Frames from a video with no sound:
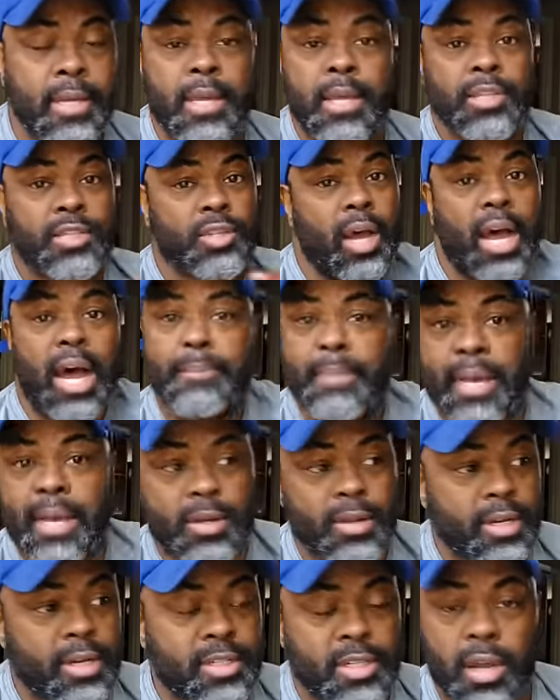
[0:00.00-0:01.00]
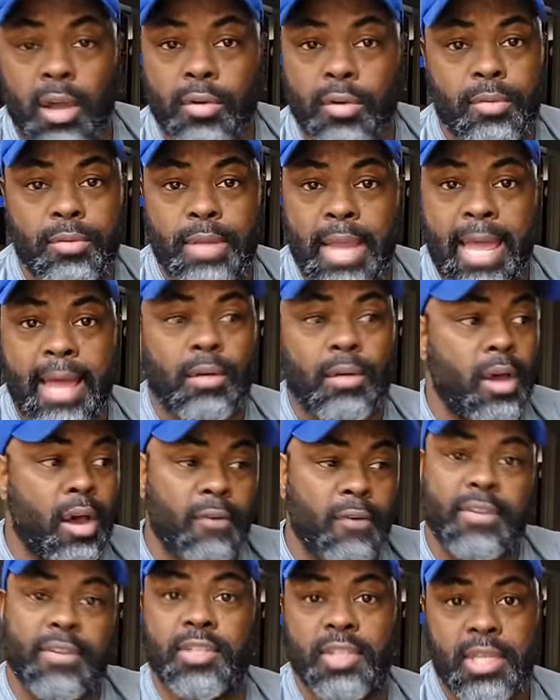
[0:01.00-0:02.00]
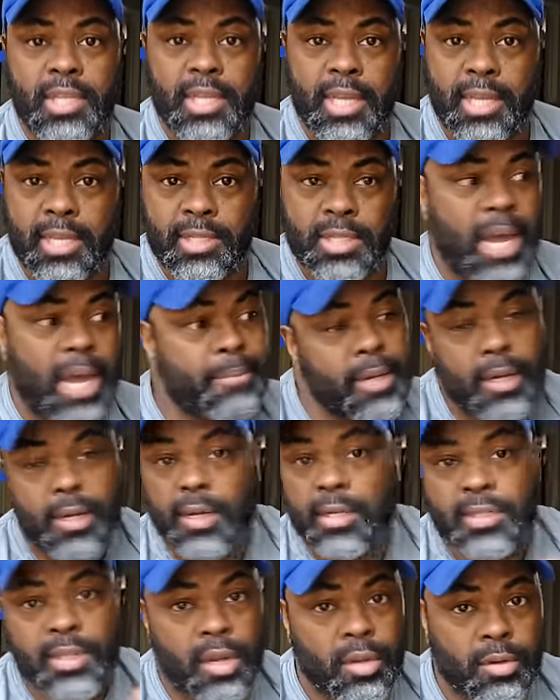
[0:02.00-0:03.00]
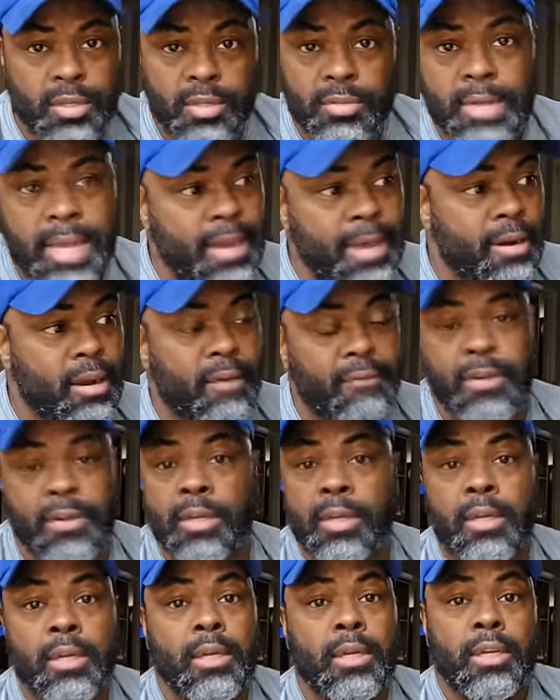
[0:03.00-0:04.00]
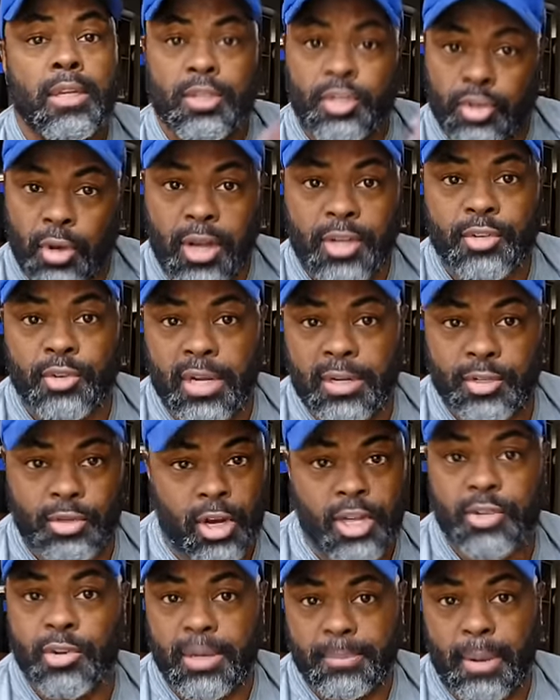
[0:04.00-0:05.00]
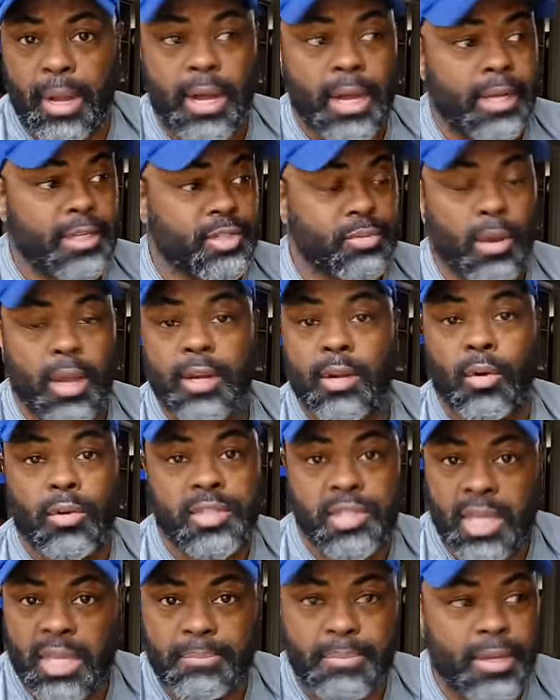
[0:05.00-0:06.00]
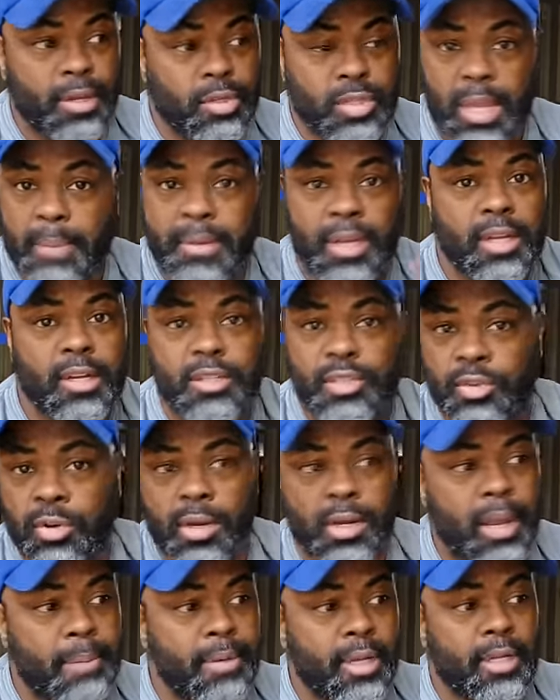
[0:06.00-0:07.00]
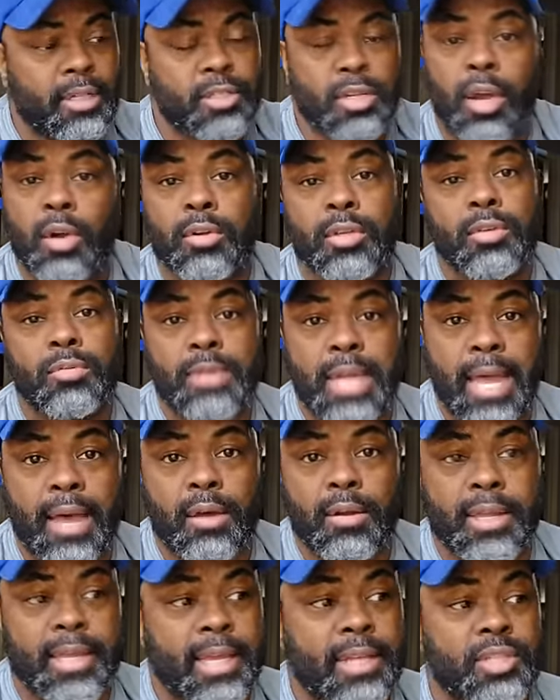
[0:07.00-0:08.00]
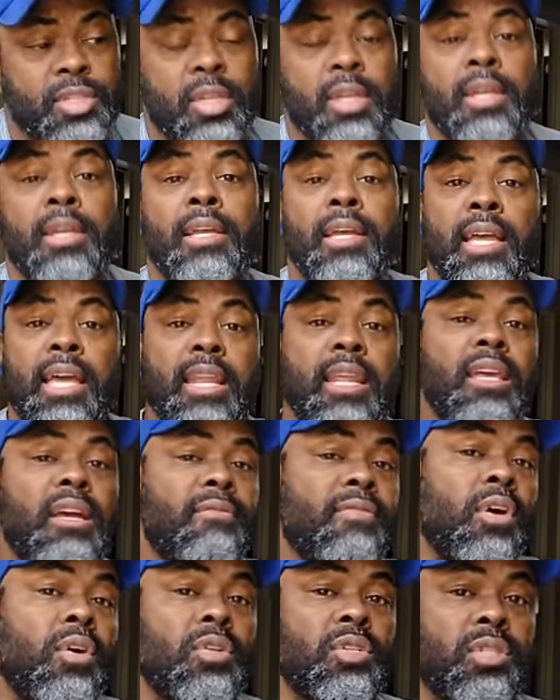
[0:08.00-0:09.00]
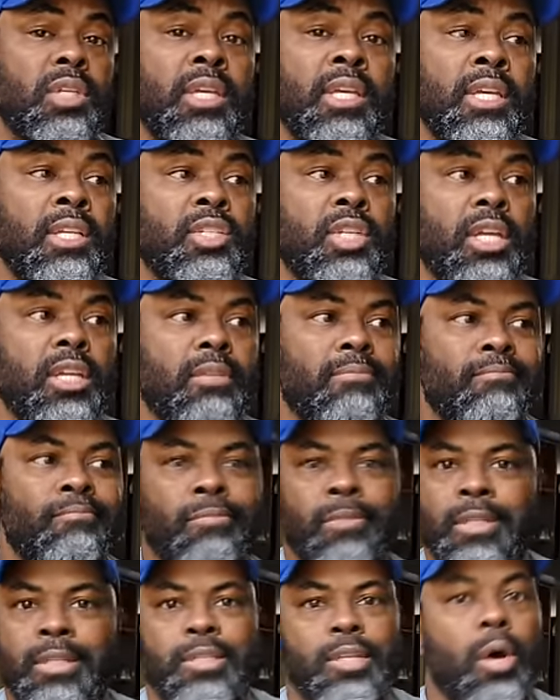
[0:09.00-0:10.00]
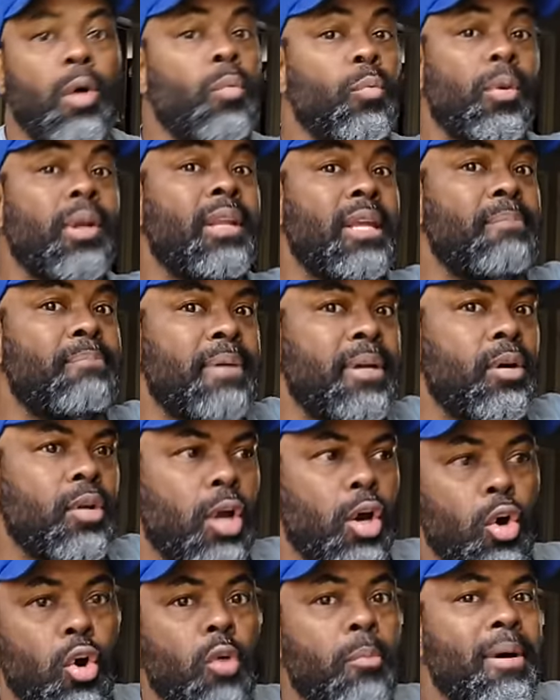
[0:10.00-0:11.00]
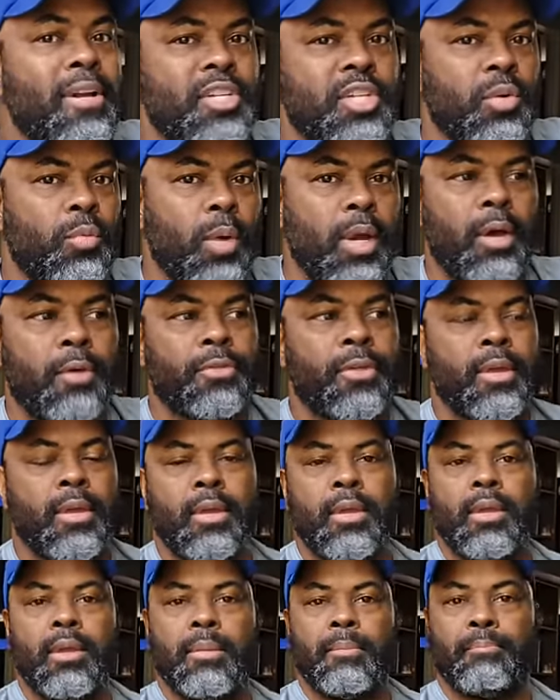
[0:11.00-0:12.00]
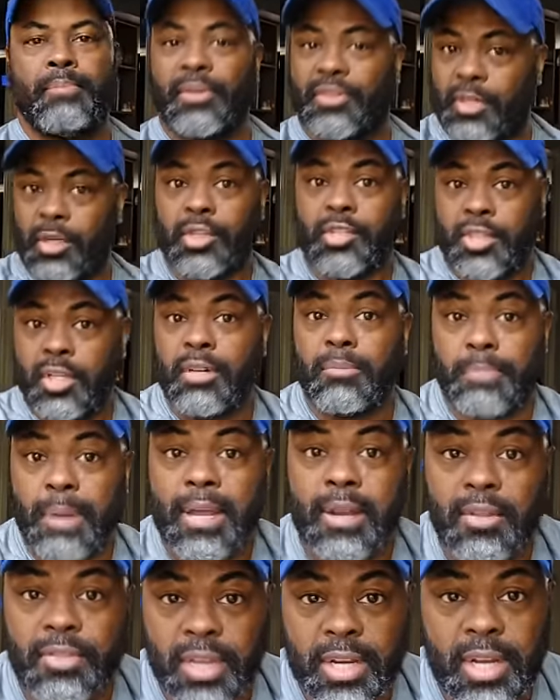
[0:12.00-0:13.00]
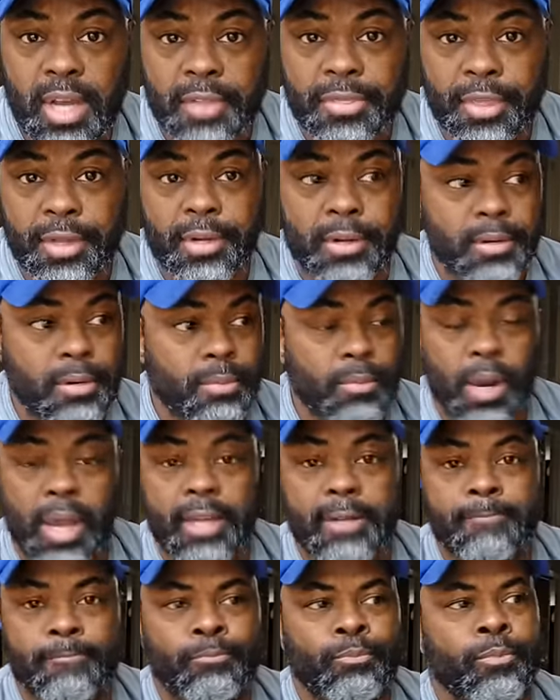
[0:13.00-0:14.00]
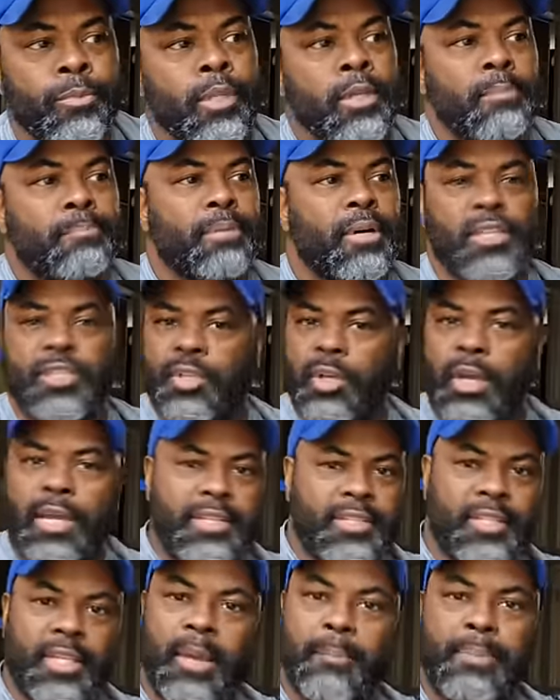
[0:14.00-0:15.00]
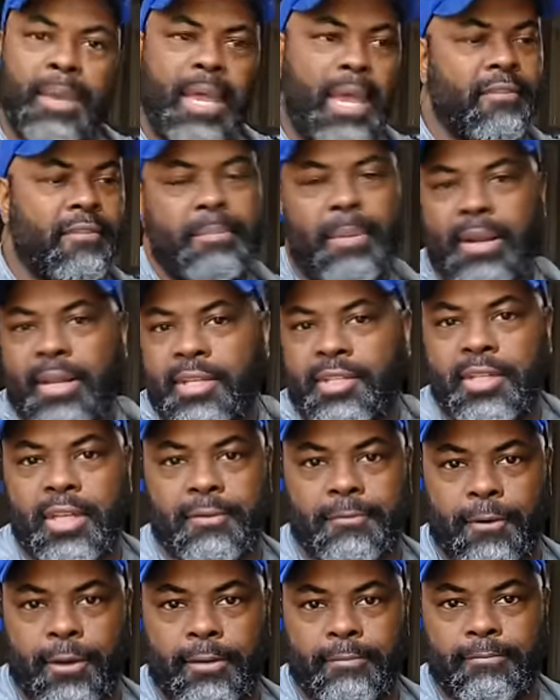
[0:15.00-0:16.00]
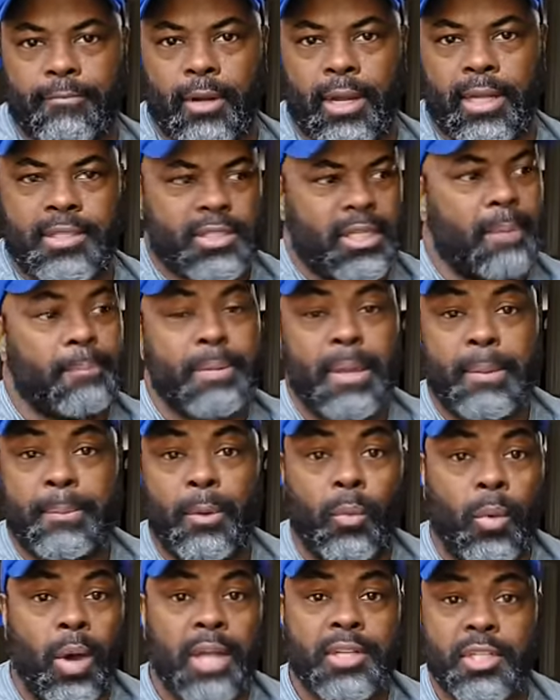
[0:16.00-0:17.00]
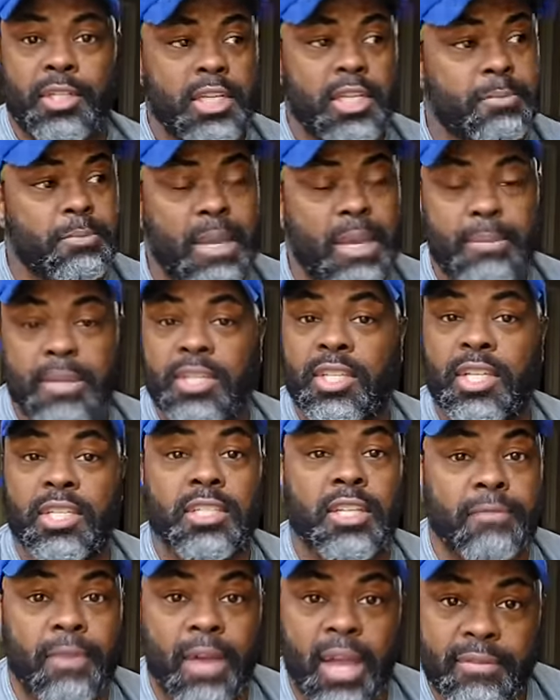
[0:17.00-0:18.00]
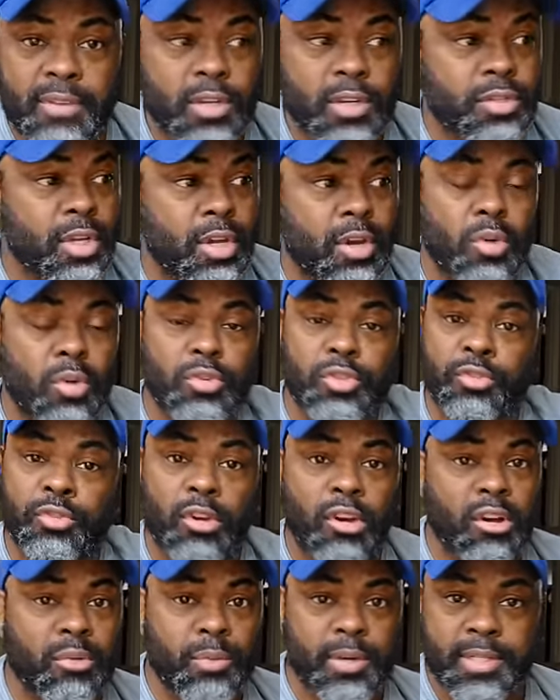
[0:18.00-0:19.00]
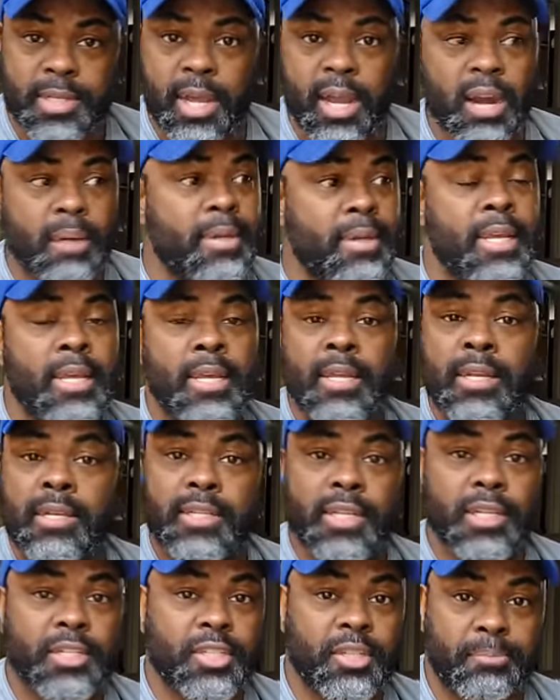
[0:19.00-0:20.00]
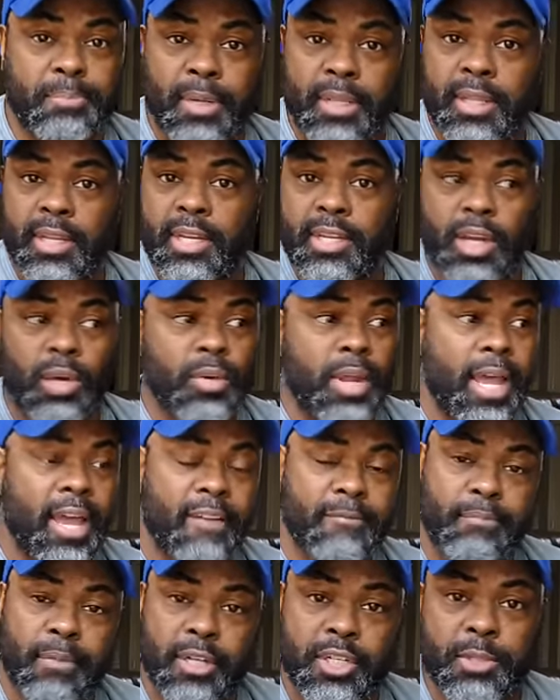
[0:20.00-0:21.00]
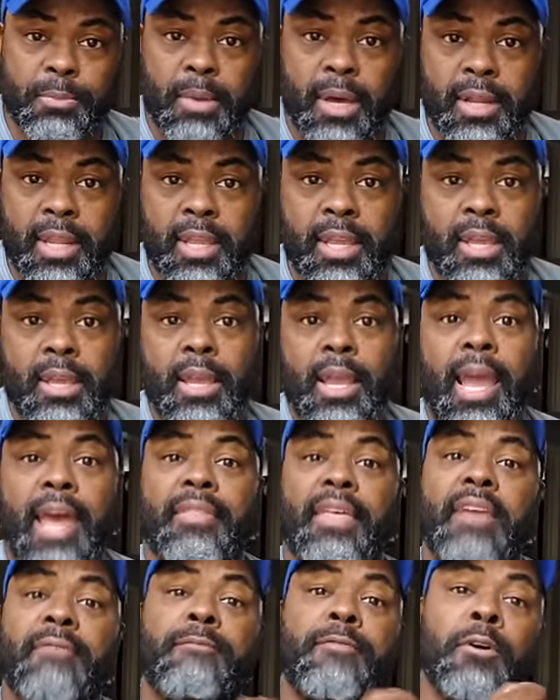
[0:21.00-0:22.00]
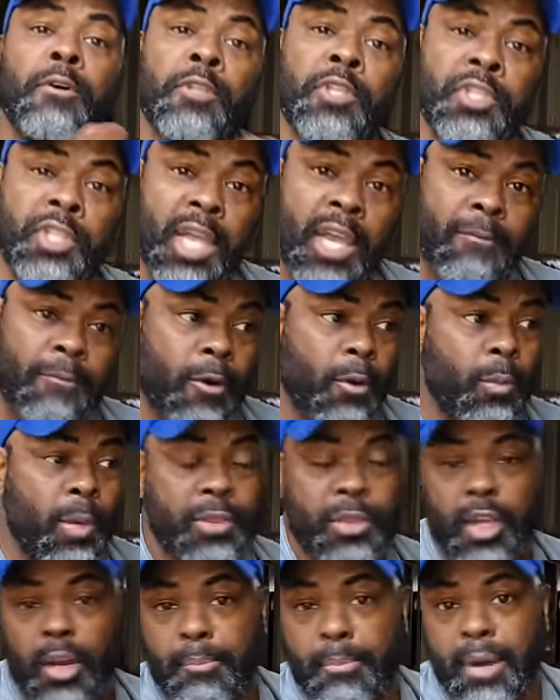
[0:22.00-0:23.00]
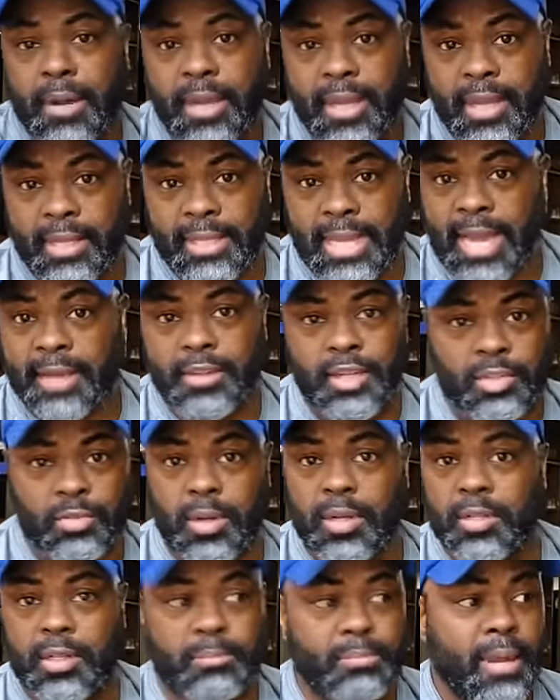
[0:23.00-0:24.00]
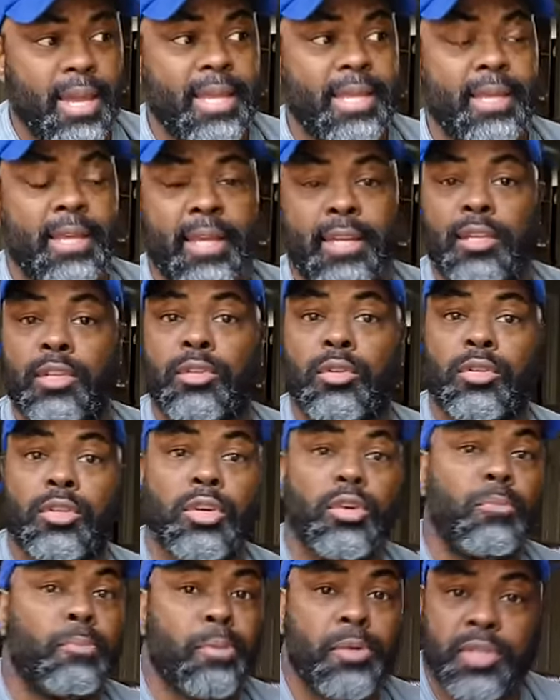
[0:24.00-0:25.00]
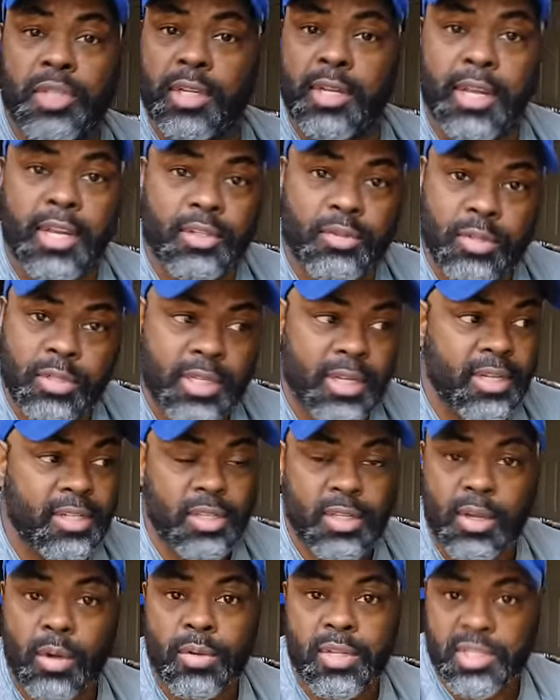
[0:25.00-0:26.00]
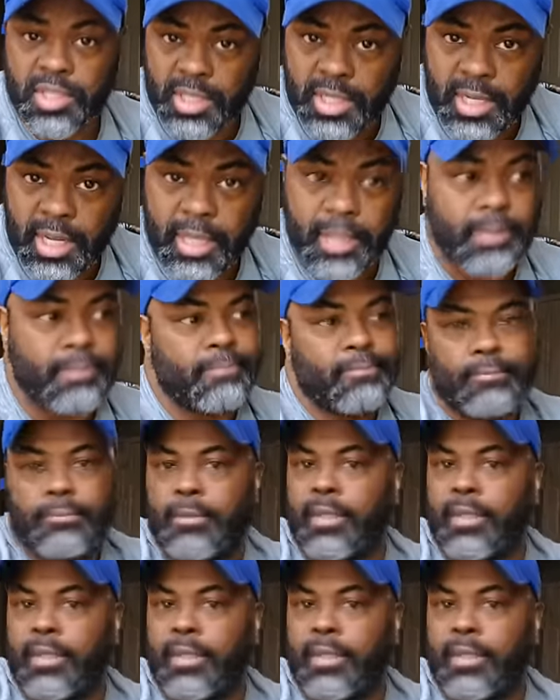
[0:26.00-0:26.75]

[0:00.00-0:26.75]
So I'm not going to talk you down off of CDs. I'm not going to talk you down off of treasury treasury bonds, right? Or T bills. I'm not going to I'm not going to talk you down against any of those things that don't really build a whole bunch of wealth, but they're still better than nothing, right? But so, and some everybody's different, right? Some people watching this may be 65 years old, drawn retirement, disability, don't have much money, and they feel safer with their money at down the street at the bank getting 2% interest a, on a CD.